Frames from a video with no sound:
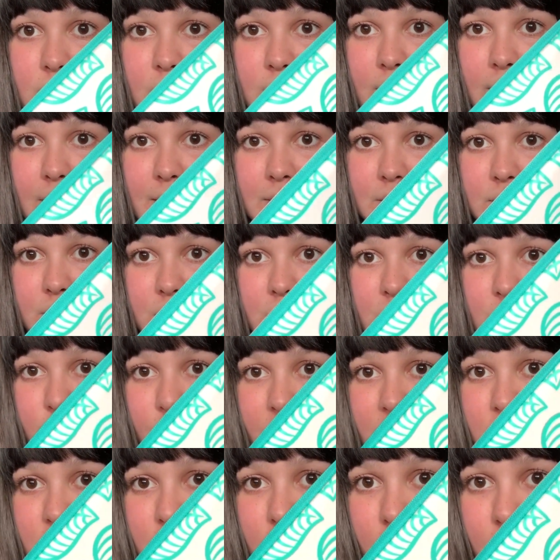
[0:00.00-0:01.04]
Has the
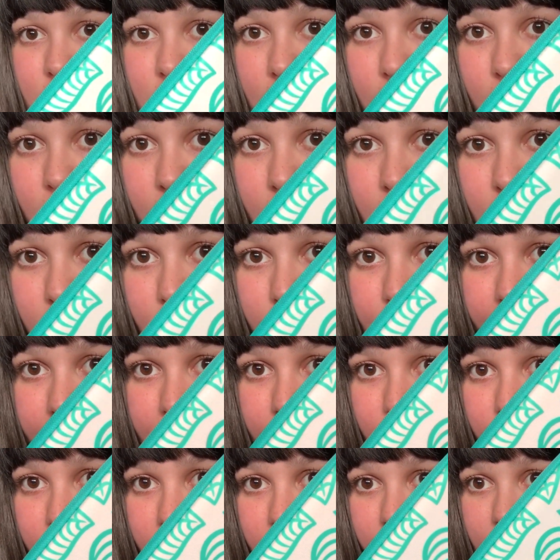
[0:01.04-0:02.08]
Switch logo right
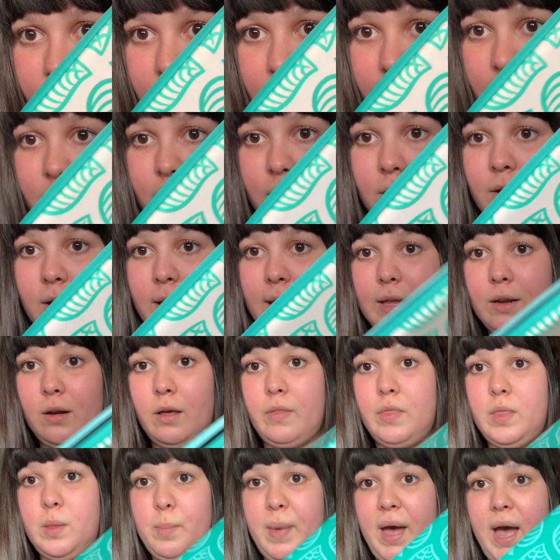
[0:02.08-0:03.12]
over here, and
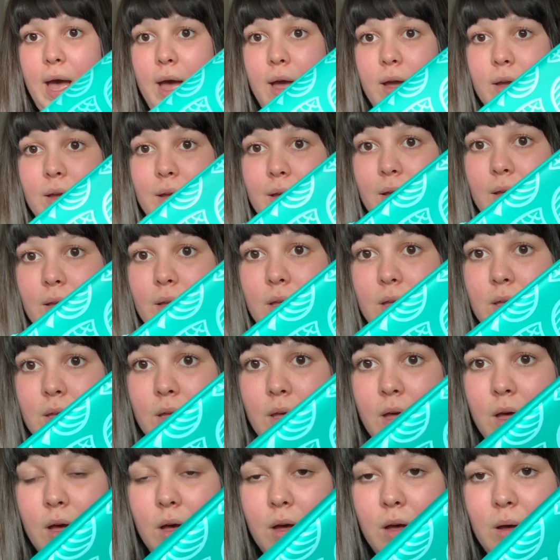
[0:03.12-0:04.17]
on the back
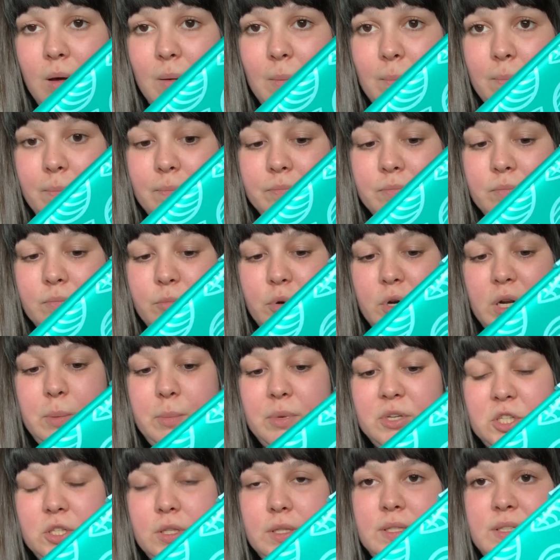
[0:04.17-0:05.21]
pretty
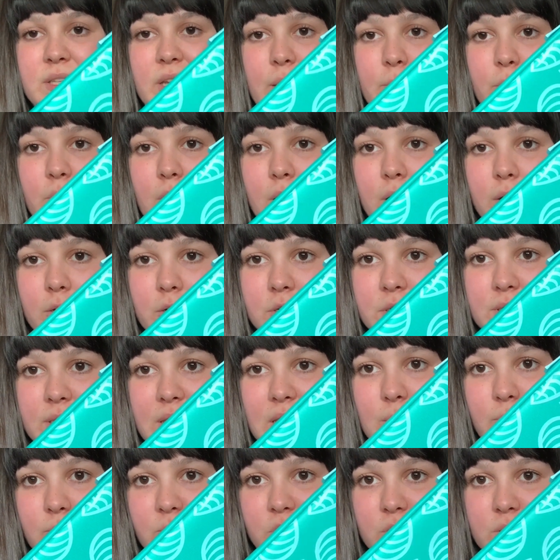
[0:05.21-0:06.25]
much the same color
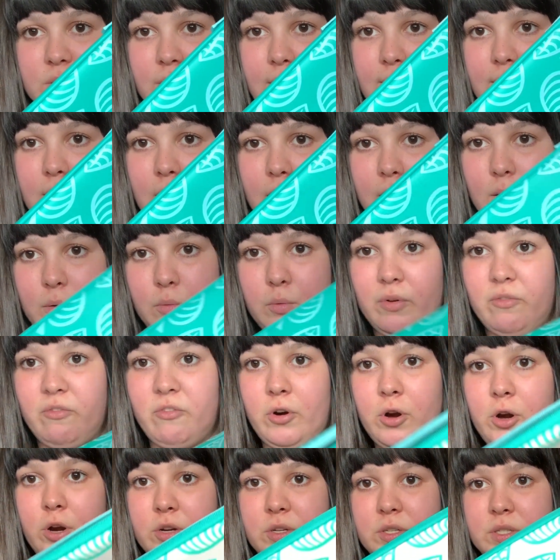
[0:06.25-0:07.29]
scheme, just like kind of
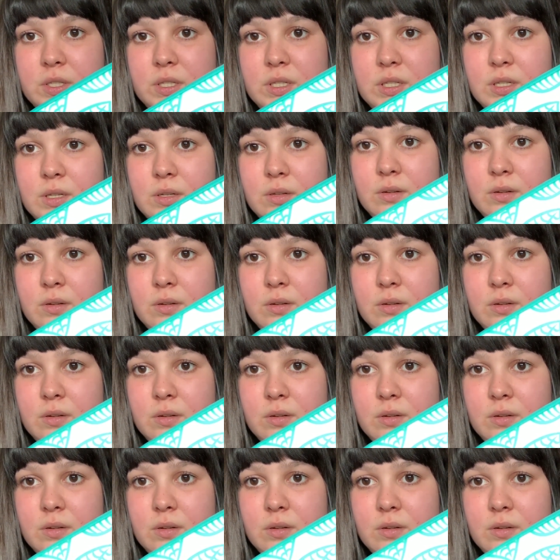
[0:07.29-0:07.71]
reversed.